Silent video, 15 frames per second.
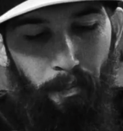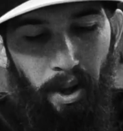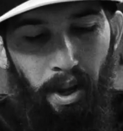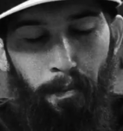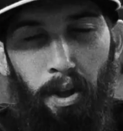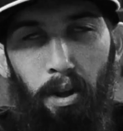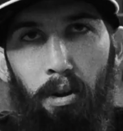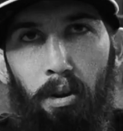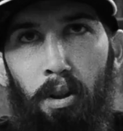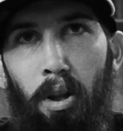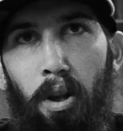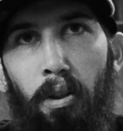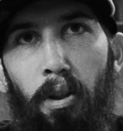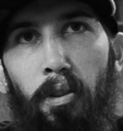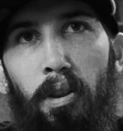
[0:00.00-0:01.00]
But I mean,
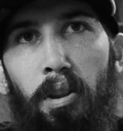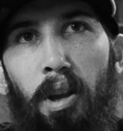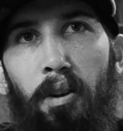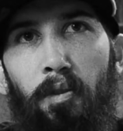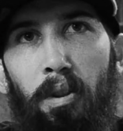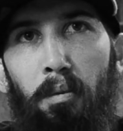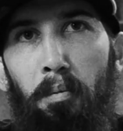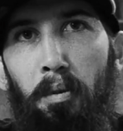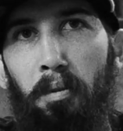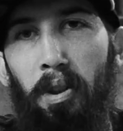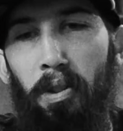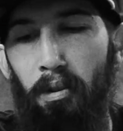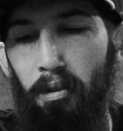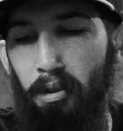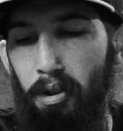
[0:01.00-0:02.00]
clearly the difference
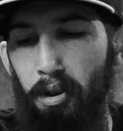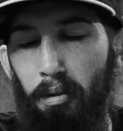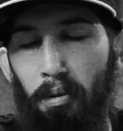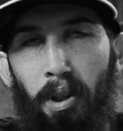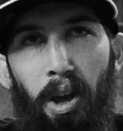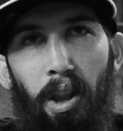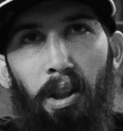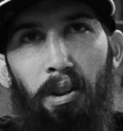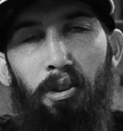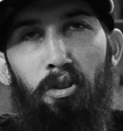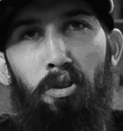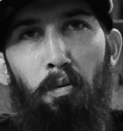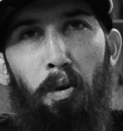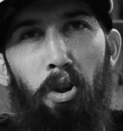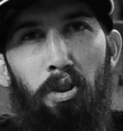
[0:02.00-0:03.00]
between those 2 lighting
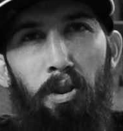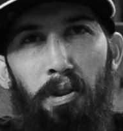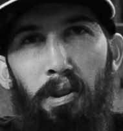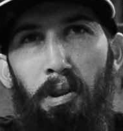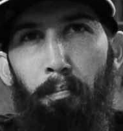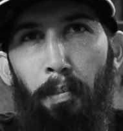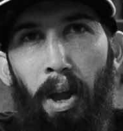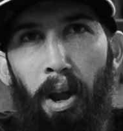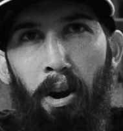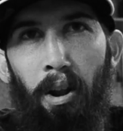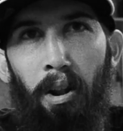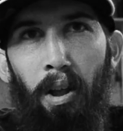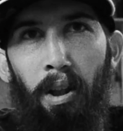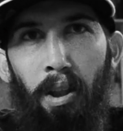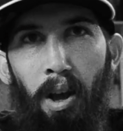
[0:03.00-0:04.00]
situations is
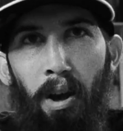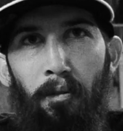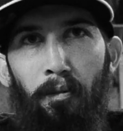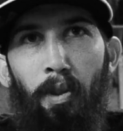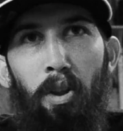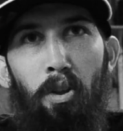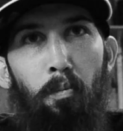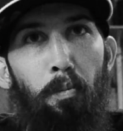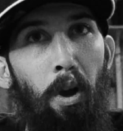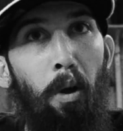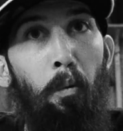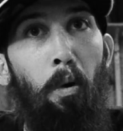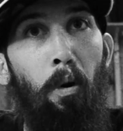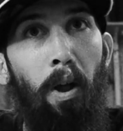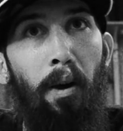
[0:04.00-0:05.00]
apparent enough that you
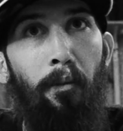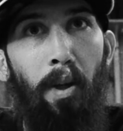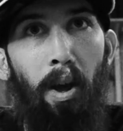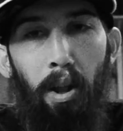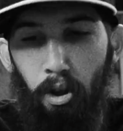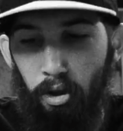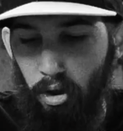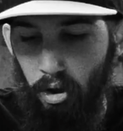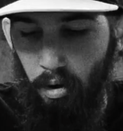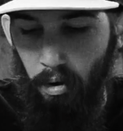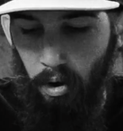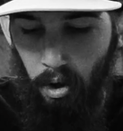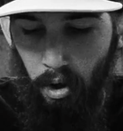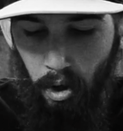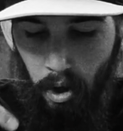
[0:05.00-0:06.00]
probably won't have that issue.
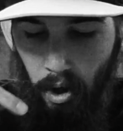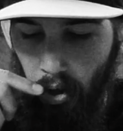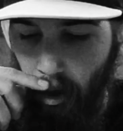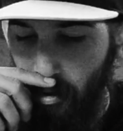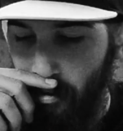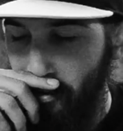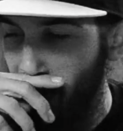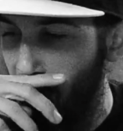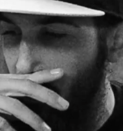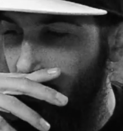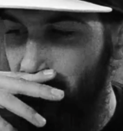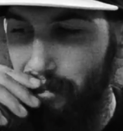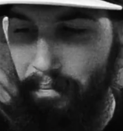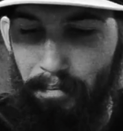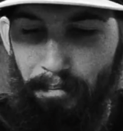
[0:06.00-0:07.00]
So